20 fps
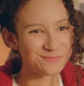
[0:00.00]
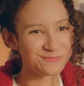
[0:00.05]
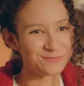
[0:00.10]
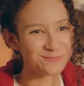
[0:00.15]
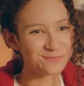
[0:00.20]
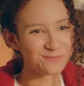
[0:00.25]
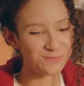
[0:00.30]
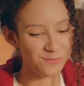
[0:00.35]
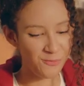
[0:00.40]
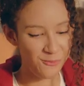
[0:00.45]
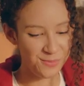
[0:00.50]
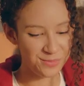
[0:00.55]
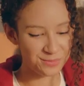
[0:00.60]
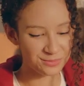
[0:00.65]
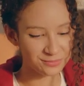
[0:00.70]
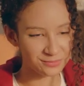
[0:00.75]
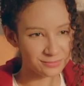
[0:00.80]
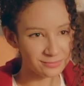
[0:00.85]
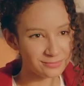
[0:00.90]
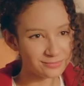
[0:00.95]
Shouldn't you be at
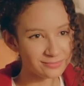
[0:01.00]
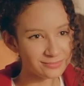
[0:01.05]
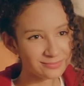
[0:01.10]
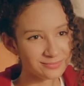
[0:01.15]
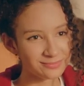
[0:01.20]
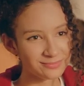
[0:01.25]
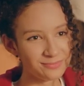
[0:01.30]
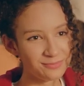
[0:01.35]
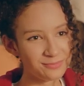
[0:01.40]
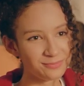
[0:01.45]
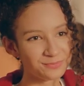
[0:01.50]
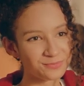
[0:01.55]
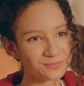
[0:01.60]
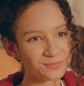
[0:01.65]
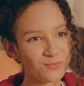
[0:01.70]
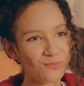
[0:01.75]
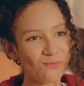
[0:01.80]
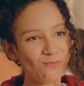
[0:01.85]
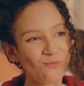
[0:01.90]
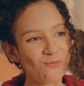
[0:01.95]
some genius school for
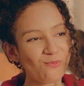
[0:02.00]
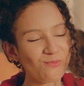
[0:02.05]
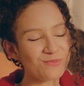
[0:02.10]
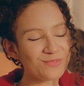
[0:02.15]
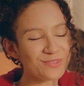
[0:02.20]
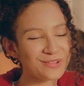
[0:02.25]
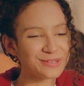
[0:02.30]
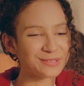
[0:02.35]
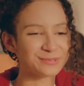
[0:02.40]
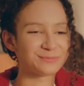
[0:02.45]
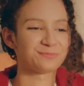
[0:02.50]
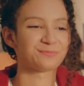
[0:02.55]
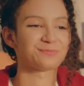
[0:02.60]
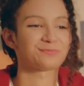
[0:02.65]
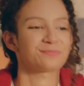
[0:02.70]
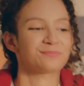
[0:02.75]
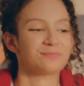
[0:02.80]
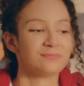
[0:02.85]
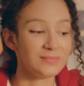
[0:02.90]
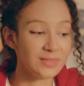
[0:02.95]
brainiacs?
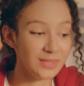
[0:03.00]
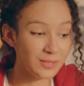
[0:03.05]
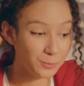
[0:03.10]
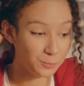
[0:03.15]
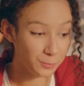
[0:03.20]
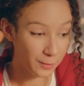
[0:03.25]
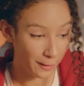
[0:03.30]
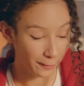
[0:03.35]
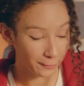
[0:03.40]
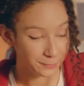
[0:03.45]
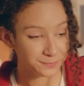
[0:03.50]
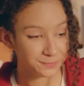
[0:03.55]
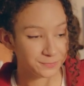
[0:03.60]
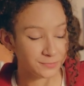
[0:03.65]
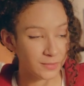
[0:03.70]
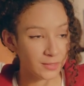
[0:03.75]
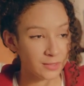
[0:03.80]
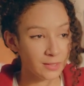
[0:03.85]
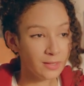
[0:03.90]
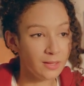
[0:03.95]
Well,
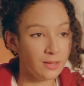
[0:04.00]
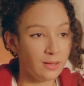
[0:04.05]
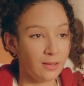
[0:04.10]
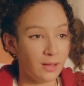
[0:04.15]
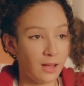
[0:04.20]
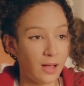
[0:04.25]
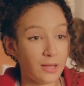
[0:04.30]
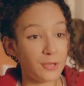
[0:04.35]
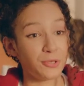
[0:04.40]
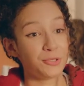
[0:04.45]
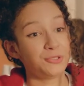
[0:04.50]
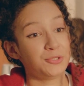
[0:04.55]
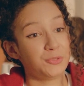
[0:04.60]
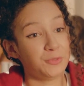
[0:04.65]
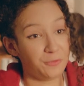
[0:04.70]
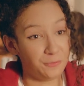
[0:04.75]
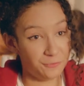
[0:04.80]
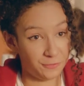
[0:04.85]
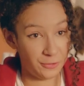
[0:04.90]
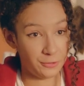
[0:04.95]
I got
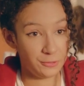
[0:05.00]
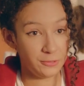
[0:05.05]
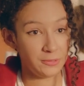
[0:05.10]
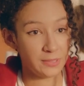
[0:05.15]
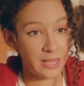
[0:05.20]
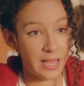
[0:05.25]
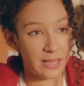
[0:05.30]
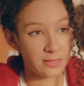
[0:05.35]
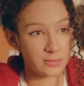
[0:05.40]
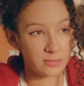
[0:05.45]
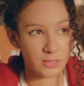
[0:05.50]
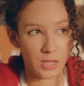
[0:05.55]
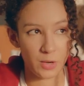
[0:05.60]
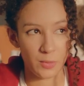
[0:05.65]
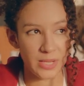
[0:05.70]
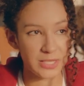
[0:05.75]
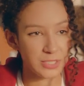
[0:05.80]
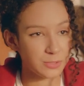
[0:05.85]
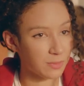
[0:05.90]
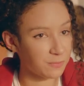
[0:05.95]
into a few, and I
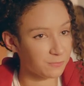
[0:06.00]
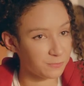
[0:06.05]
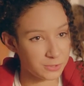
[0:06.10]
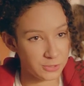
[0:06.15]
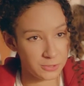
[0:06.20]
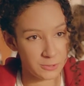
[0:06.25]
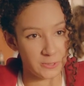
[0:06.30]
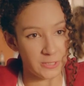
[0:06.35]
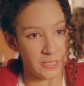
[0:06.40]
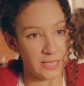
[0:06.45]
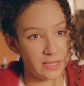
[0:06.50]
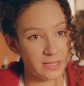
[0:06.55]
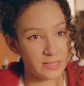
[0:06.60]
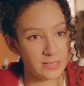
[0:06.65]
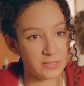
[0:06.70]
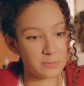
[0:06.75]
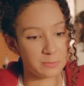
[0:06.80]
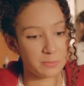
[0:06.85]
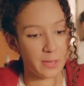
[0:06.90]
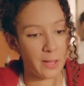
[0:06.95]
went to one for 2
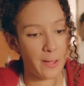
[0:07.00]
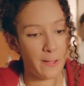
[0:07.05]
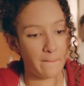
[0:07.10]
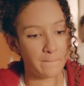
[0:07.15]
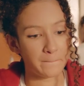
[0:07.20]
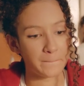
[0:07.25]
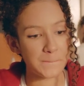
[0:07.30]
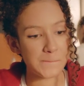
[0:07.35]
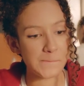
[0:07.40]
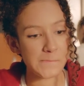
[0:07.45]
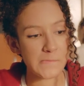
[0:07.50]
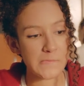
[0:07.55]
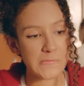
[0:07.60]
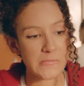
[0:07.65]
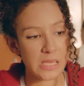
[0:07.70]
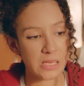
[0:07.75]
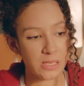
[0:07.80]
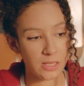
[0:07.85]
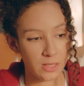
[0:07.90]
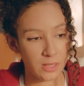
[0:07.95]
years, but
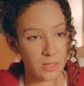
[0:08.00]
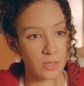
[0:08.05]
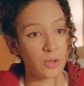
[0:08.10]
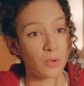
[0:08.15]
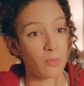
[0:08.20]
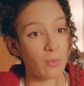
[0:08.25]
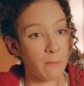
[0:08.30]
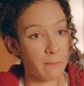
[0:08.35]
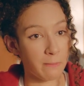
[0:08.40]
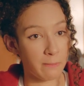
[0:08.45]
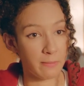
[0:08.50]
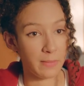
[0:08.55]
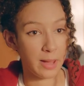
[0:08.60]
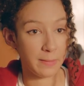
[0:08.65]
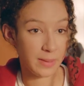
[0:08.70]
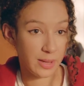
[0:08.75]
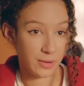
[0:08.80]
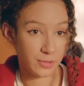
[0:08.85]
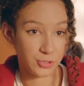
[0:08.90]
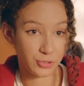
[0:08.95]
when my
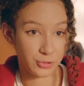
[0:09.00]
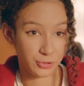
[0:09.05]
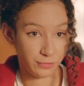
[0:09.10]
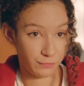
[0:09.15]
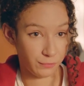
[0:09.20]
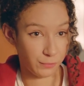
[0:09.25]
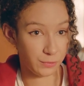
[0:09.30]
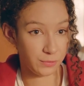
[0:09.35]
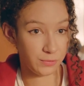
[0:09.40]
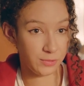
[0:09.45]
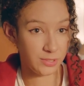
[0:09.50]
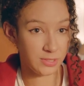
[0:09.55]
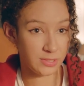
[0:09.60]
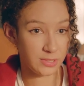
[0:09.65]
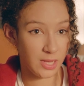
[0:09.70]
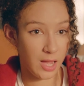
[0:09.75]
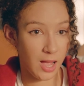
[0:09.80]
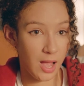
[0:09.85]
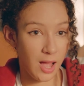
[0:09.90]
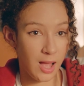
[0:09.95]
parents got
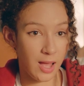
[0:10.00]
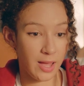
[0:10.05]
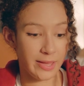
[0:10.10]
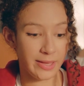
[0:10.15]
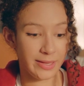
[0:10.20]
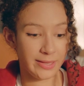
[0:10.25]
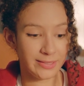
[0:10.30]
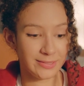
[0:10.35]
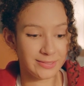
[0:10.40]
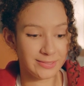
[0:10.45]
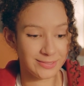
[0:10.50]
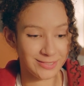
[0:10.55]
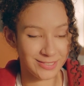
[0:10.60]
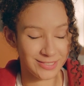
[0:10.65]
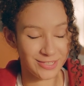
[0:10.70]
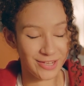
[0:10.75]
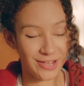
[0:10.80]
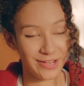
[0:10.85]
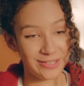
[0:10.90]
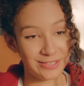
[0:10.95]
divorced, I
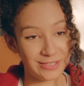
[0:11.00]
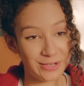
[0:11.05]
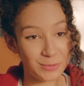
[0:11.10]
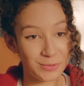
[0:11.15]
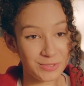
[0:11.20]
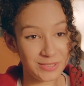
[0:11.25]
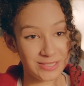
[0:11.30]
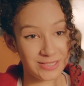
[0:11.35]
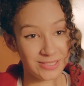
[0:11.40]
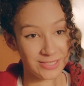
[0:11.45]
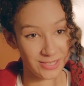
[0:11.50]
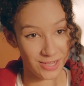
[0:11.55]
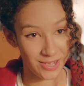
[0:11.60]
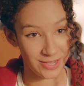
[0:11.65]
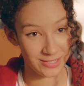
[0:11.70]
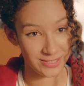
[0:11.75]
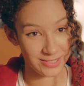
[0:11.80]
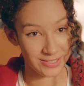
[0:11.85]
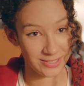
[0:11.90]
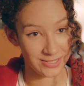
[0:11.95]
decided I wanted to
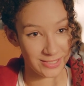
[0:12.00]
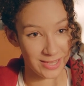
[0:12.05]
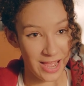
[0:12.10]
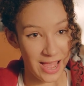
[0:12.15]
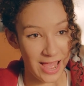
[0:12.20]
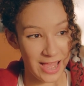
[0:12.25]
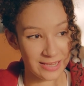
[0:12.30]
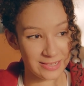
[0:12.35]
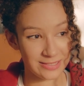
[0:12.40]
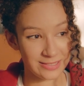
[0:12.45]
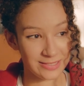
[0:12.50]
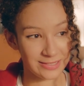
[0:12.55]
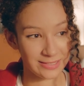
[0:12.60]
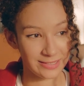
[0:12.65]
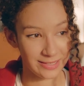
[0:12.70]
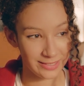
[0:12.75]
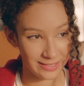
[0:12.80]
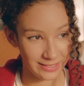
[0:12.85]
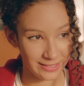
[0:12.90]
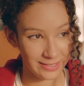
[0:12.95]
dance, and
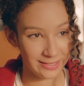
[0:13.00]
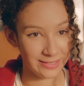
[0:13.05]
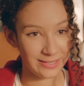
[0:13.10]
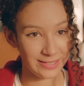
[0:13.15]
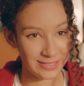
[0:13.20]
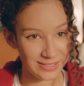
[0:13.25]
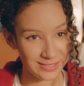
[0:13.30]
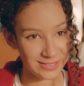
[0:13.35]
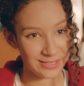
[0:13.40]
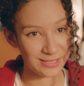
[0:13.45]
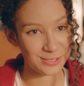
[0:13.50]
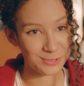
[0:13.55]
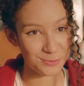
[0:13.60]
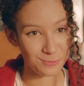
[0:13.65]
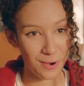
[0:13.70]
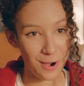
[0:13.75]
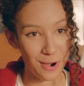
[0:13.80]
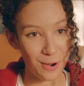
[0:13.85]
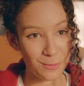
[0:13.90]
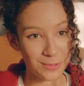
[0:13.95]
this is
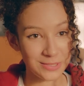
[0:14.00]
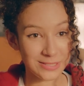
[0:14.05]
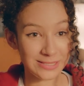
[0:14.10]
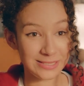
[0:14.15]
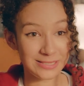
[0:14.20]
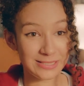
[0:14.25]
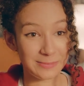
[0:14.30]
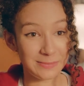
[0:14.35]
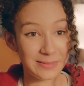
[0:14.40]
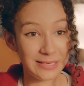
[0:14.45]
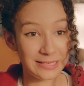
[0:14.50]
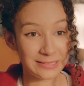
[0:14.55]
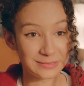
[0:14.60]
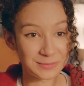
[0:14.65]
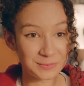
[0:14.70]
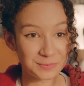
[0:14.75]
where I wanted to be.